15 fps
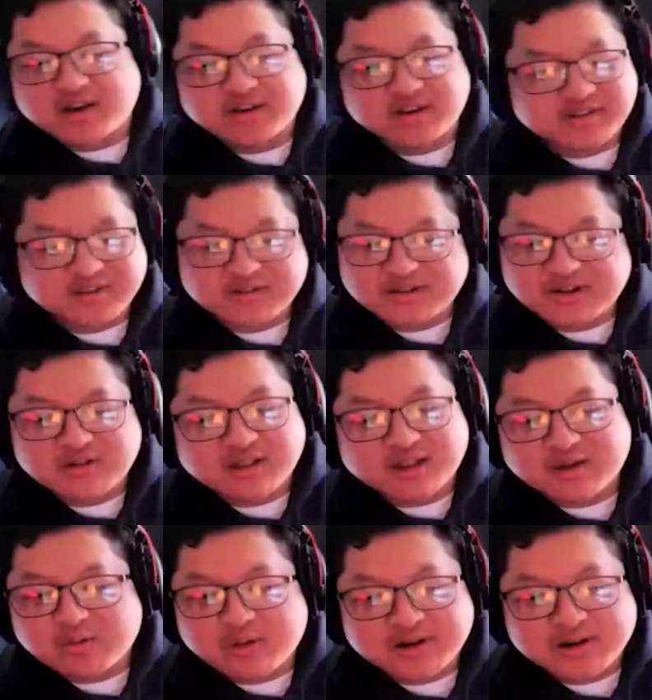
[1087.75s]
know too, you know,
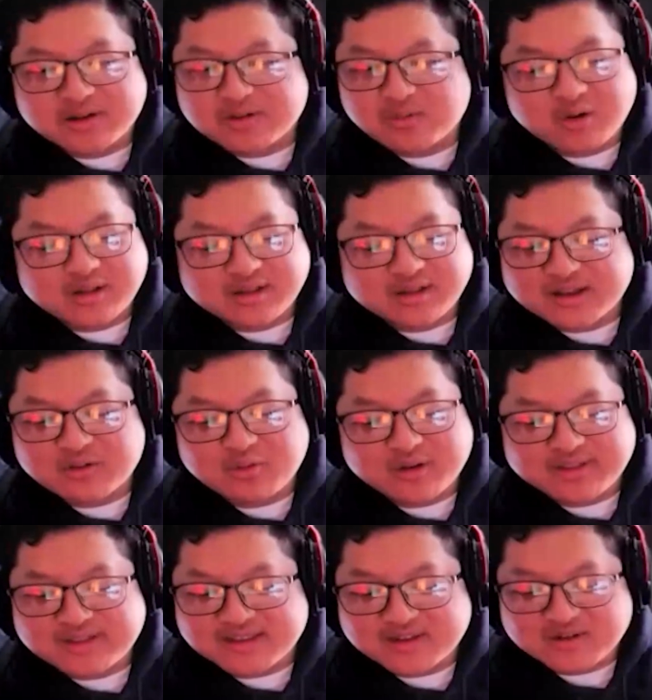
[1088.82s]
like
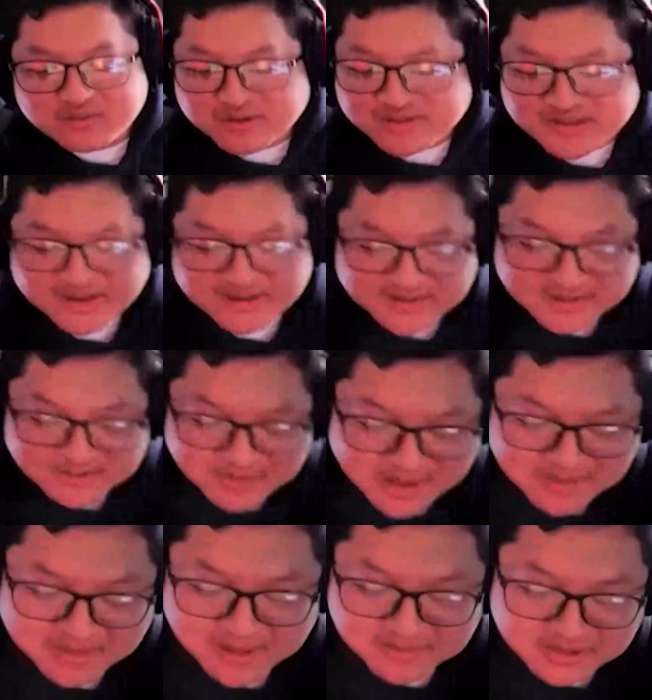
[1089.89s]
what's next in the pipeline?